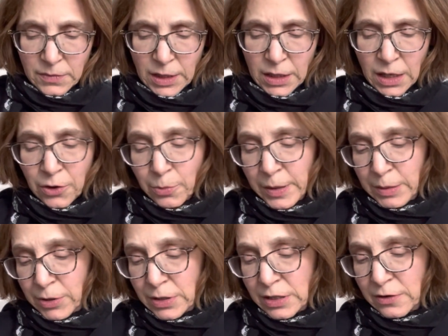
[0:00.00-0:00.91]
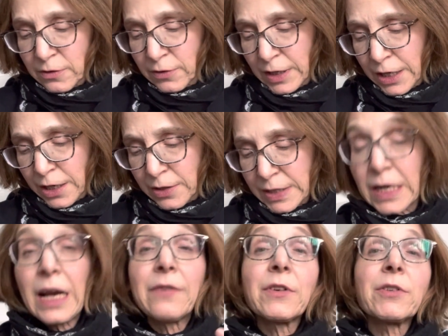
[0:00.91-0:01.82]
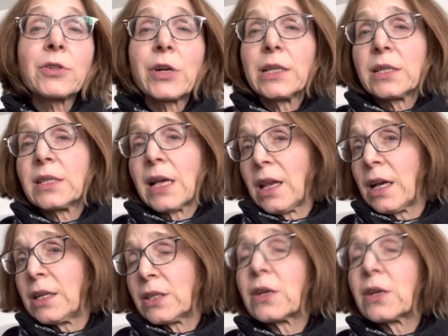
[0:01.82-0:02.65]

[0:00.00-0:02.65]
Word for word: in other people's videos, and I've never tried to sell it,